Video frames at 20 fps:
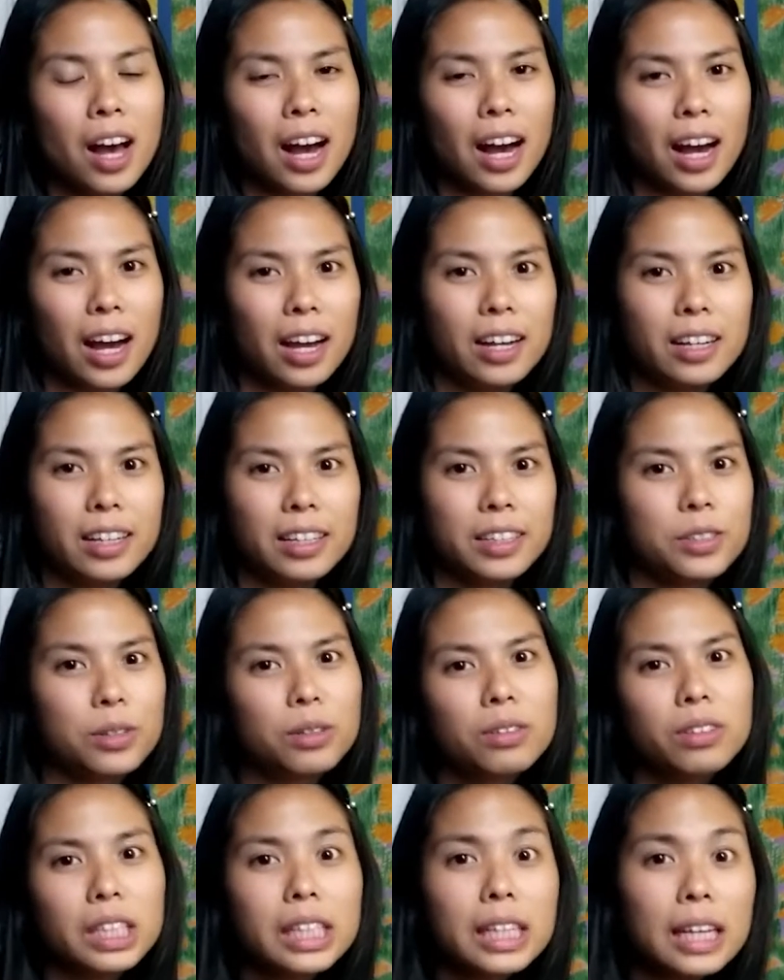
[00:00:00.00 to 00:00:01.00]
I don't
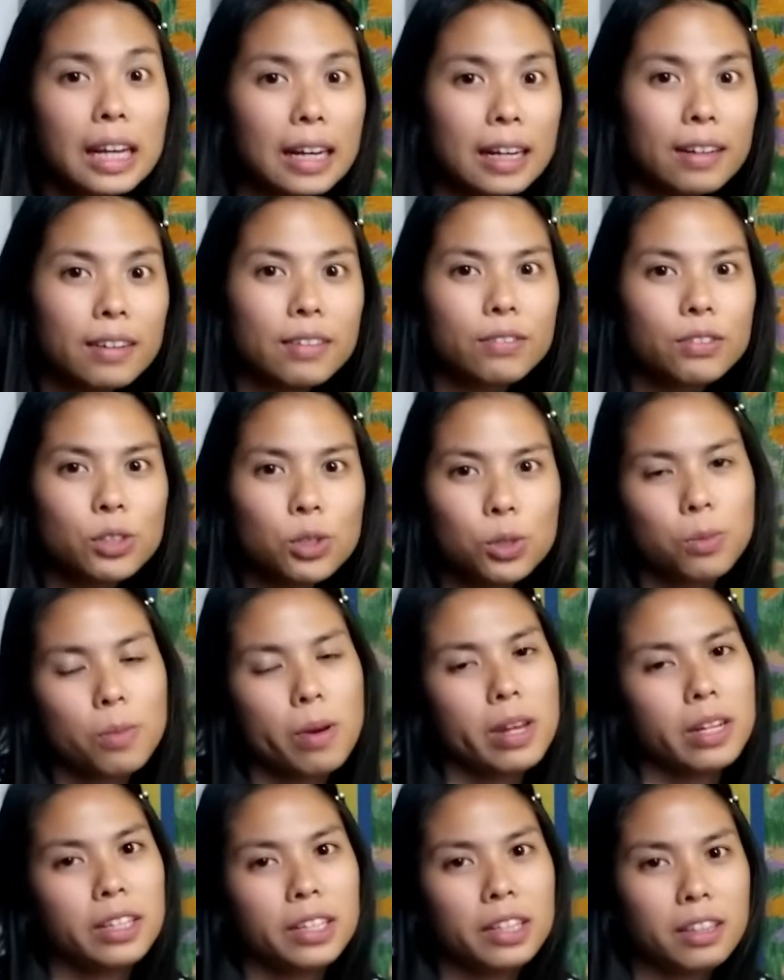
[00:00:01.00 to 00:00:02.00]
really have too
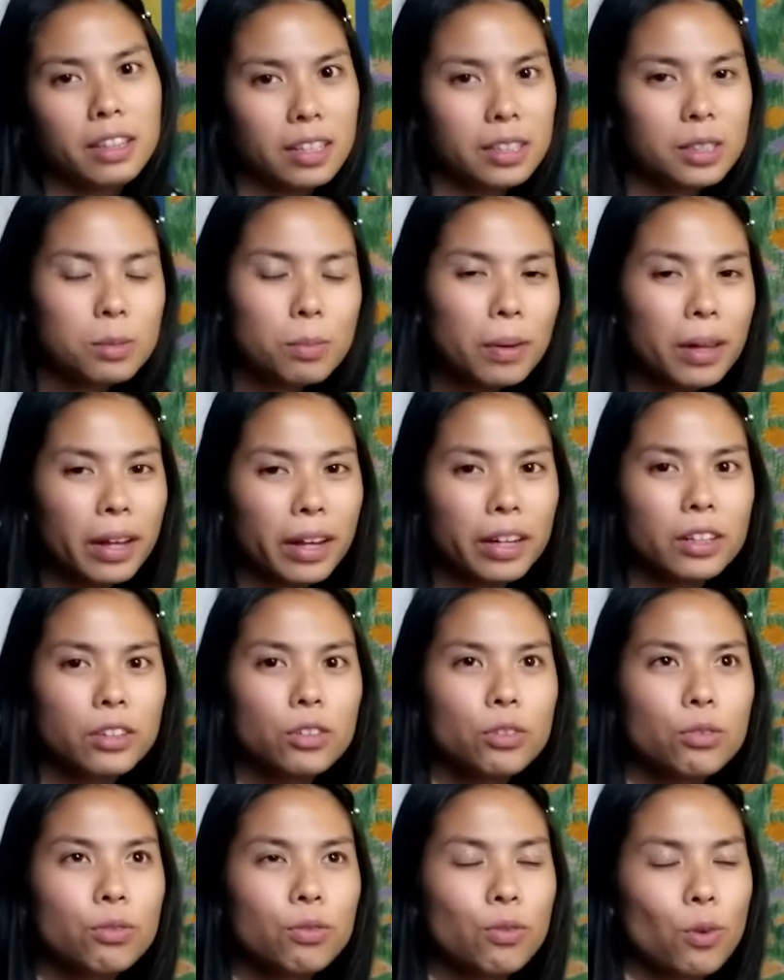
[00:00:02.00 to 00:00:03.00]
many things planned
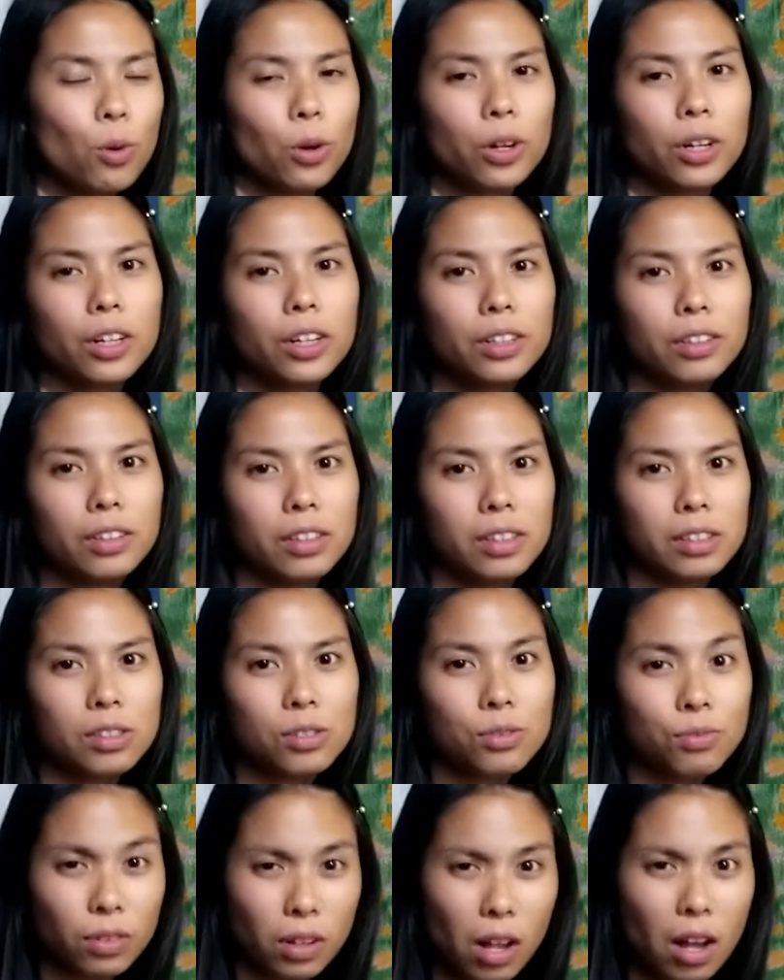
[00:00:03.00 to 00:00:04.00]
for
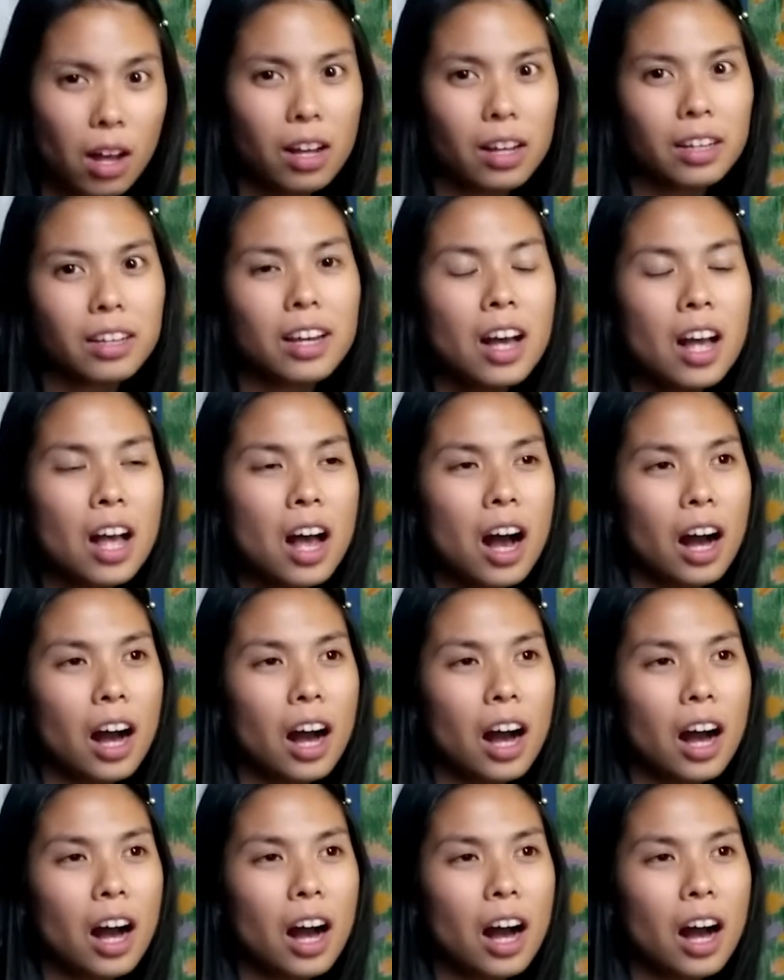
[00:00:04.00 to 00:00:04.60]
this vlog.